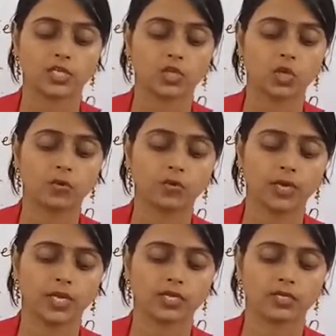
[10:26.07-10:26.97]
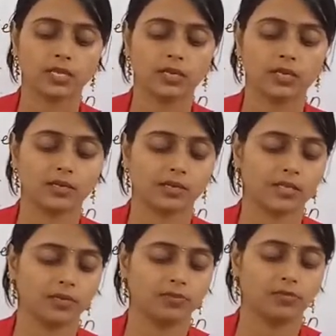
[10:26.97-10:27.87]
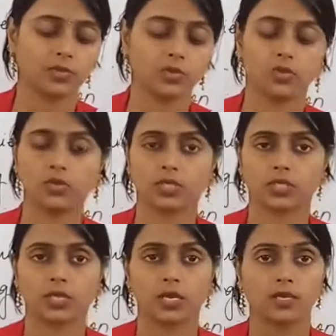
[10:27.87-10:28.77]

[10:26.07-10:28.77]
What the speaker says: stop reading silly detective stories.